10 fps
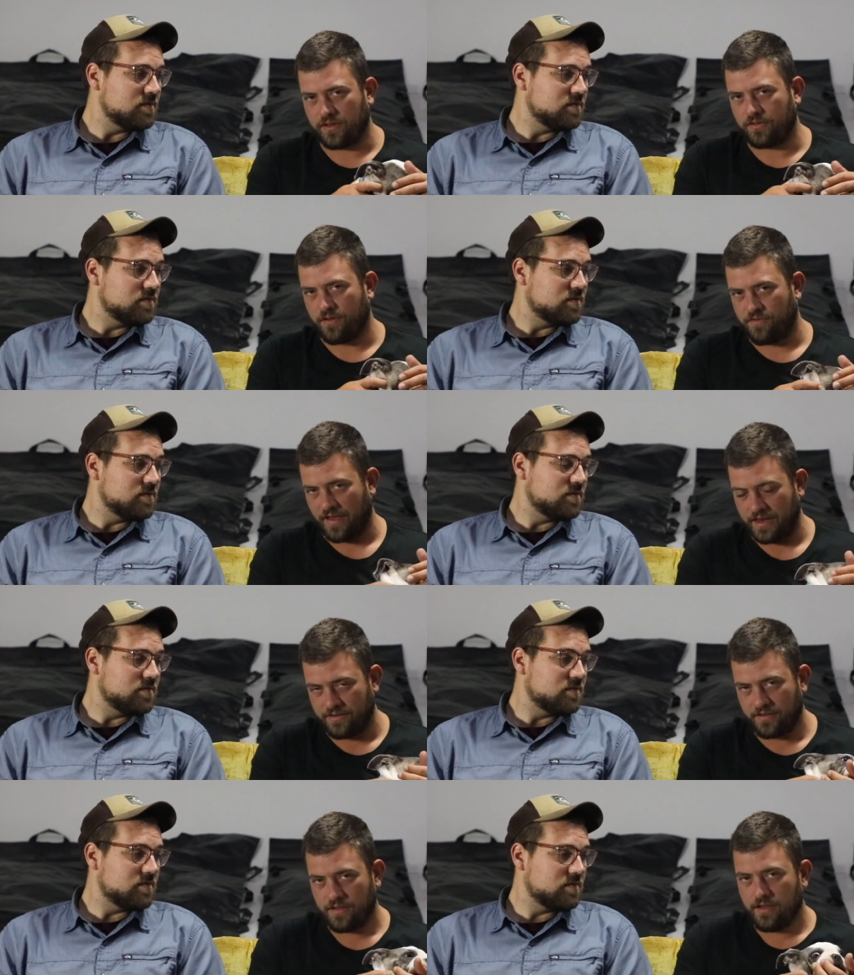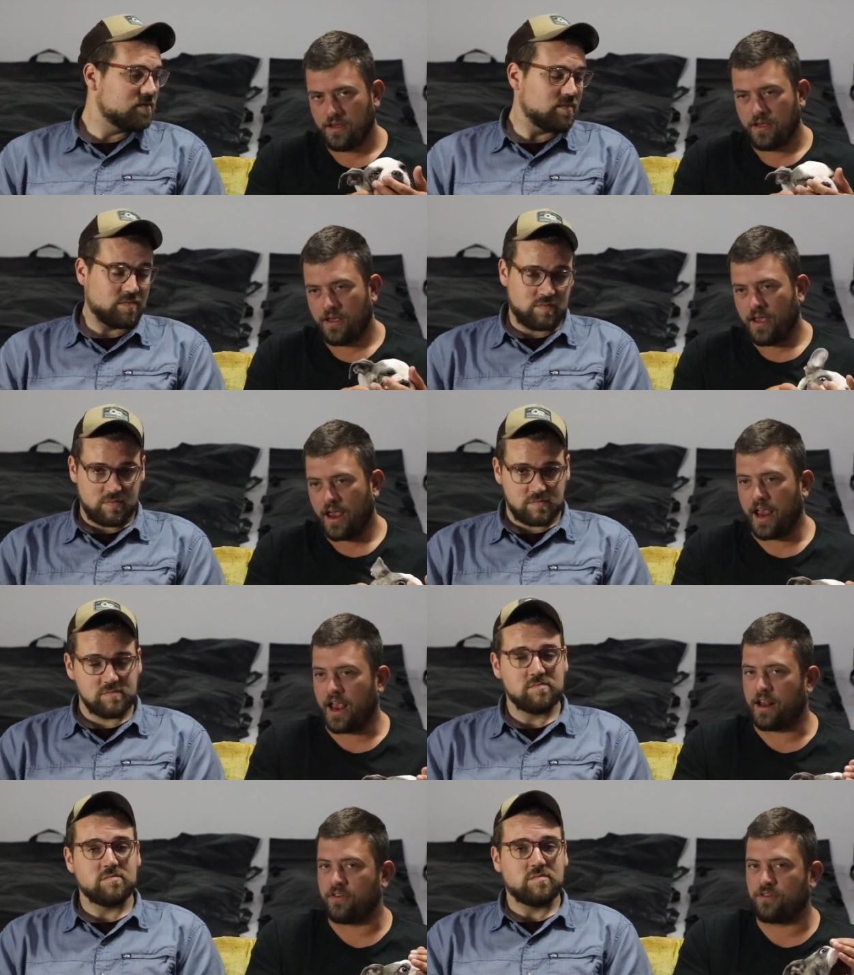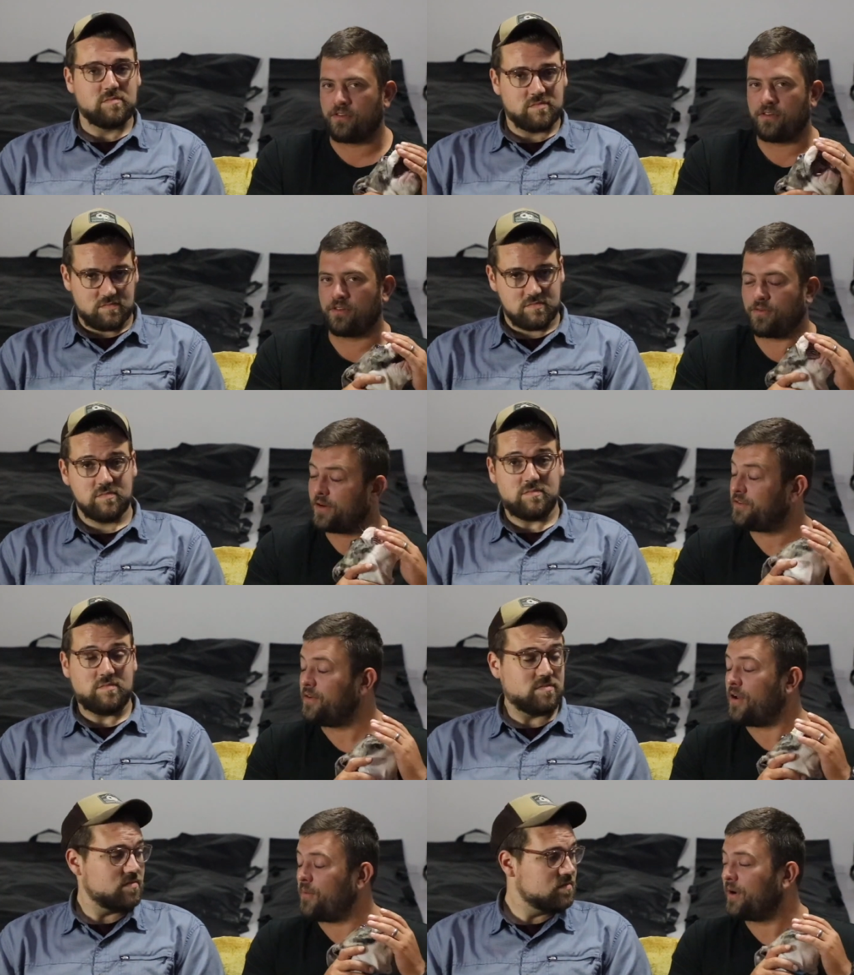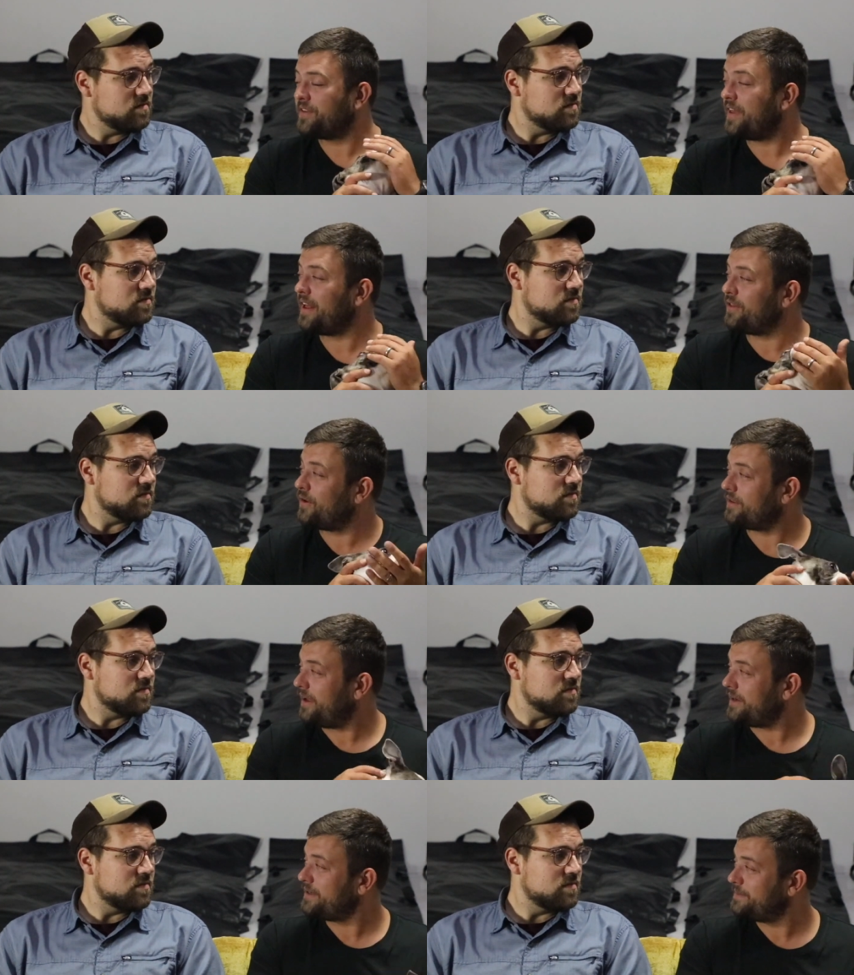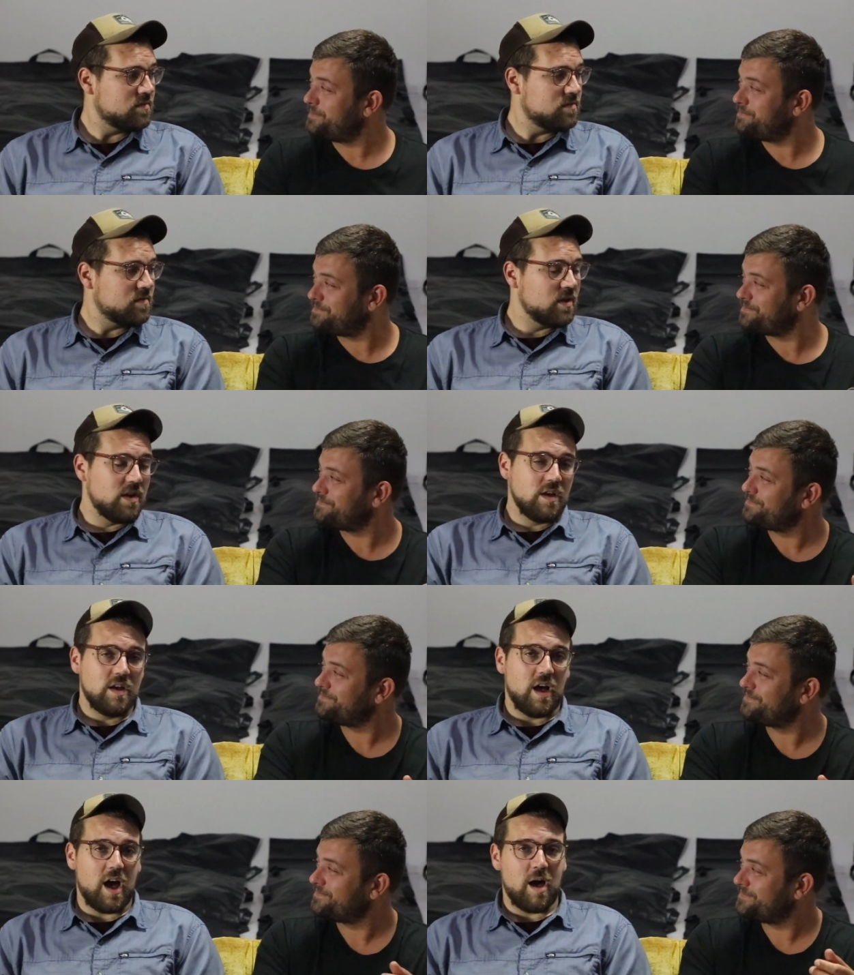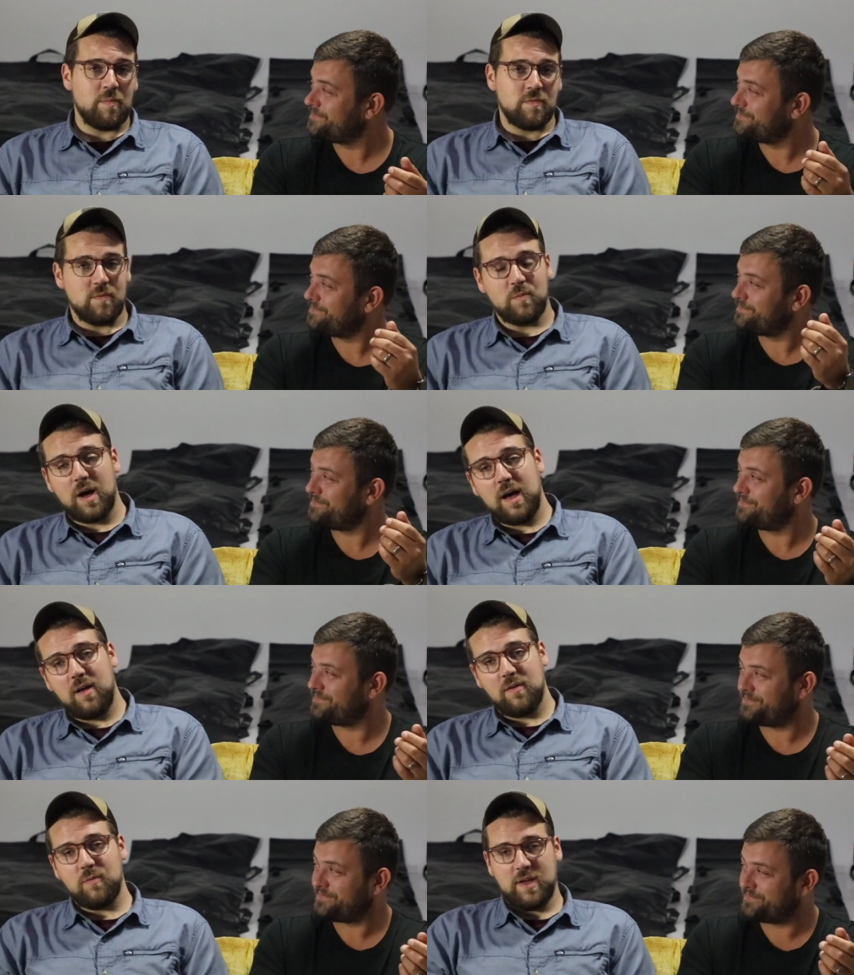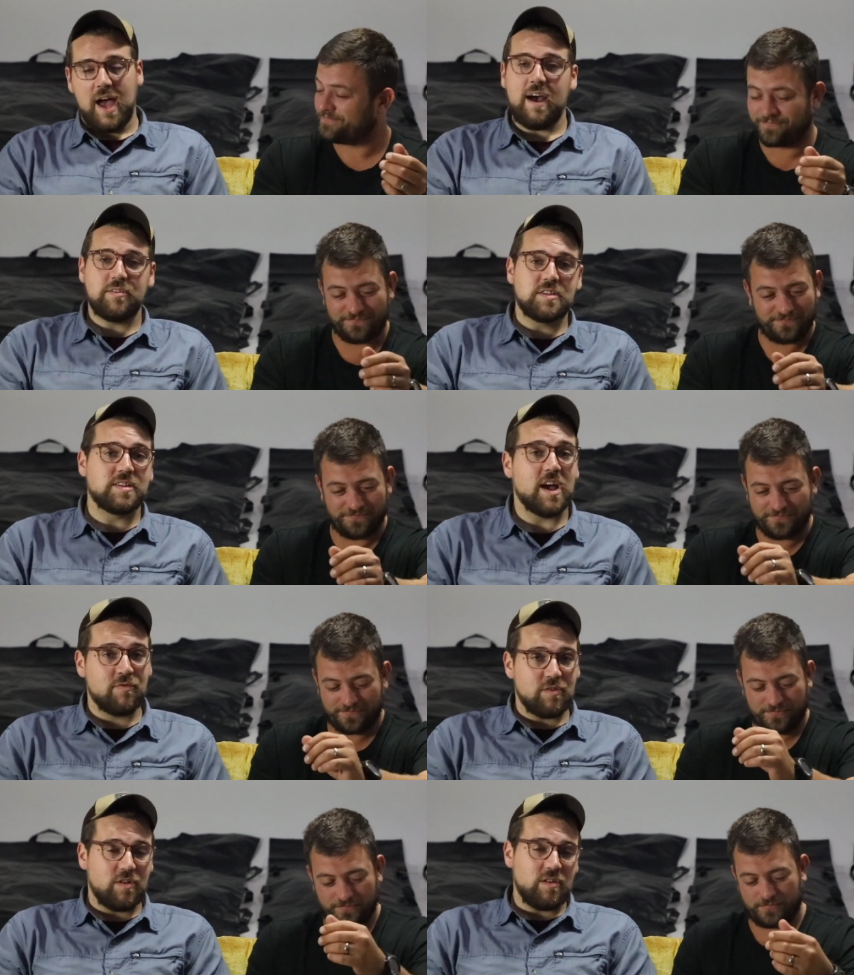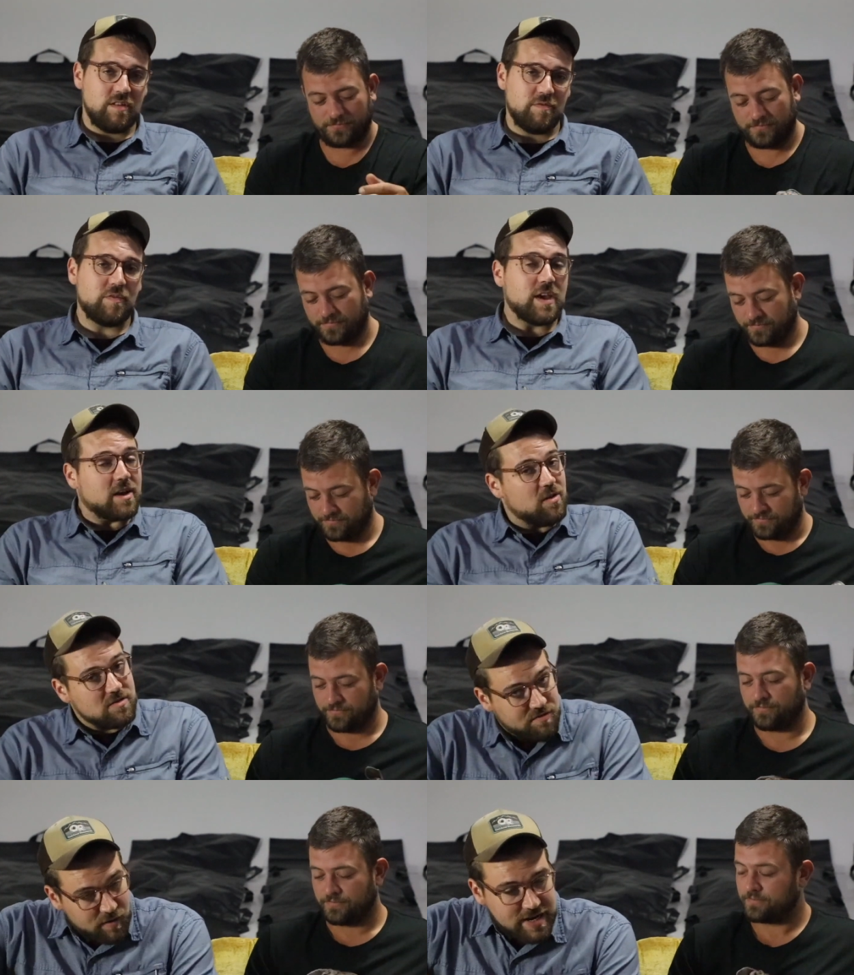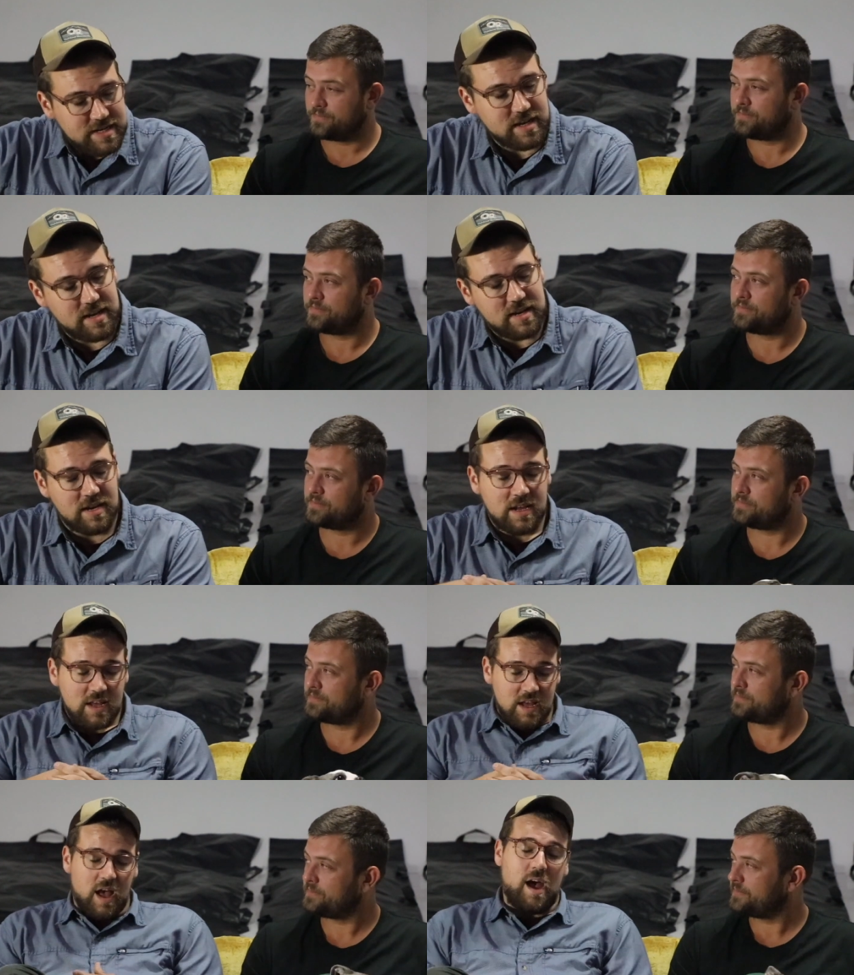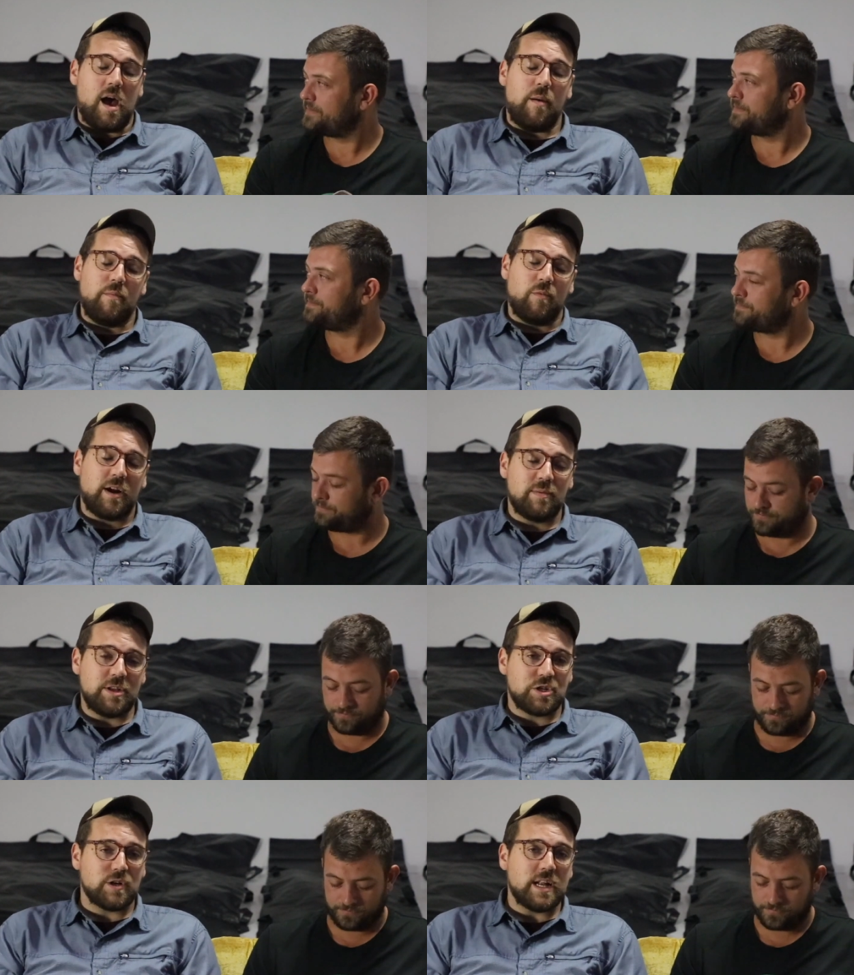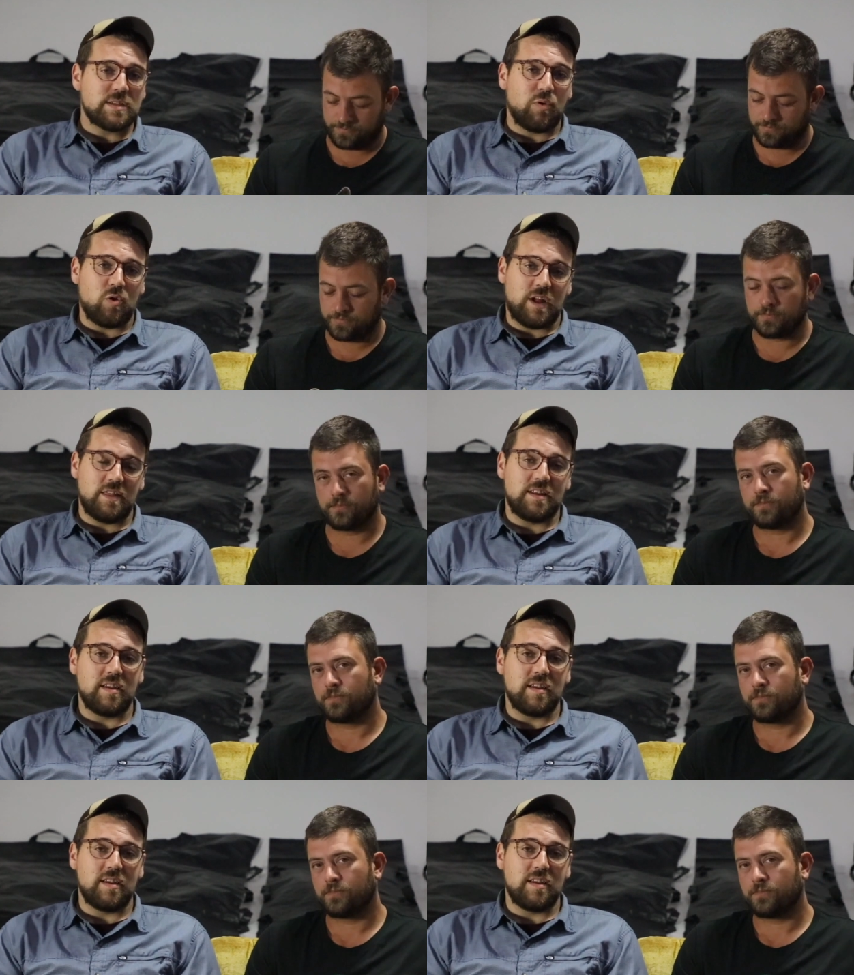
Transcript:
Speaker 1: this event. And as far as you know, what does that look like?
Speaker 2: Um, well, we have several vehicles rented. Um, we're going to be transporting the